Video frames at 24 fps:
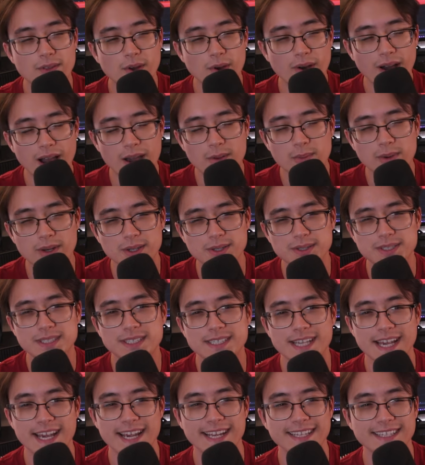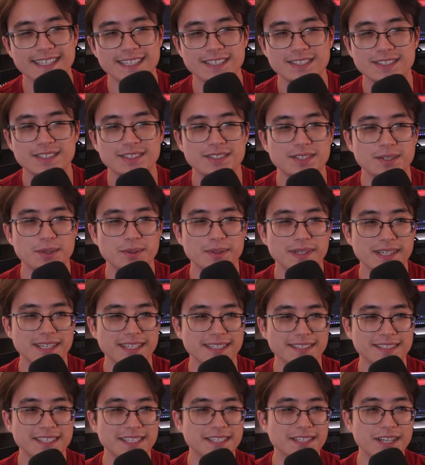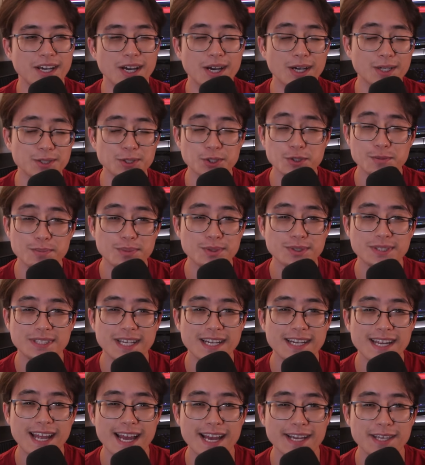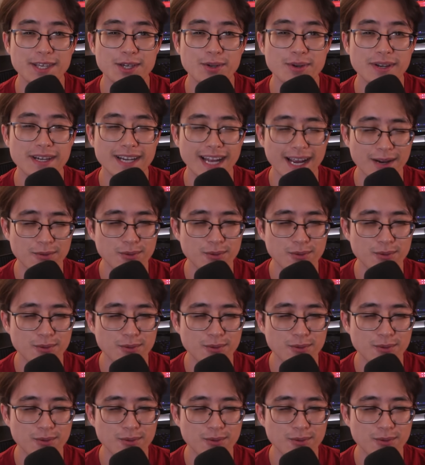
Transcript: Though I will say this suit isn't 100% accurate.